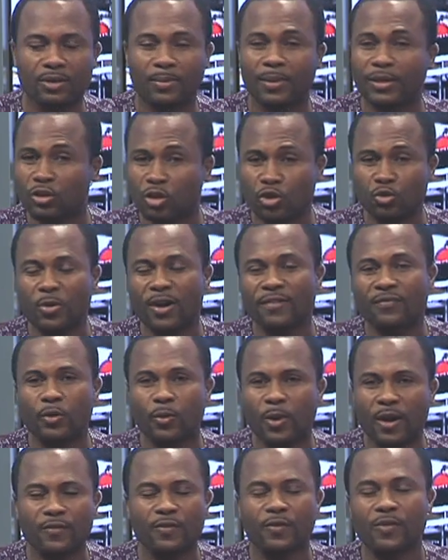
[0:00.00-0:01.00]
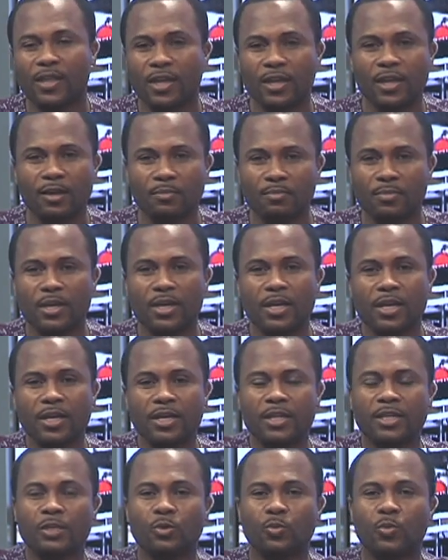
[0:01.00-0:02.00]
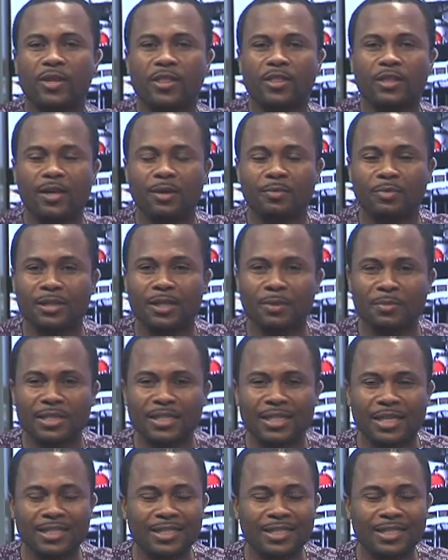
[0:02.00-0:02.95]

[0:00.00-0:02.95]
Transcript: But George Wiafe, we have to thank him, is with uh, the business